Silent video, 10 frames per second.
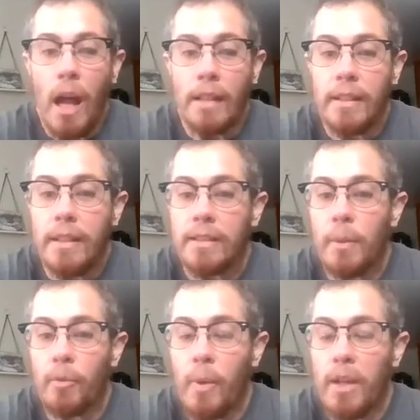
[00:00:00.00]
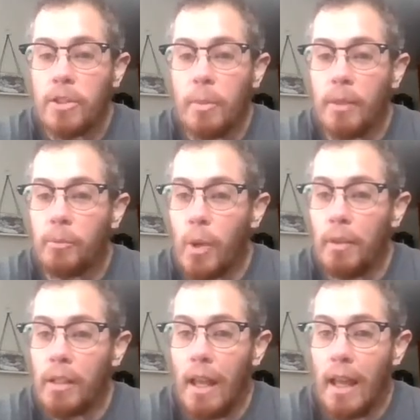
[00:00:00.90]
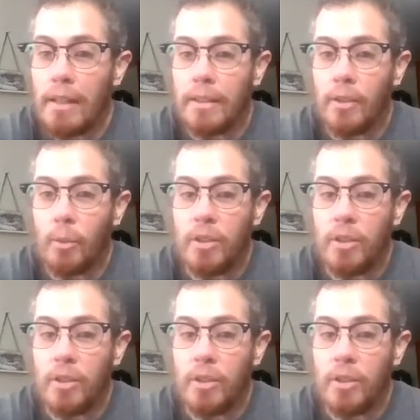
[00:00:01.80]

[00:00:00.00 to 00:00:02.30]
I did get some information about private classes,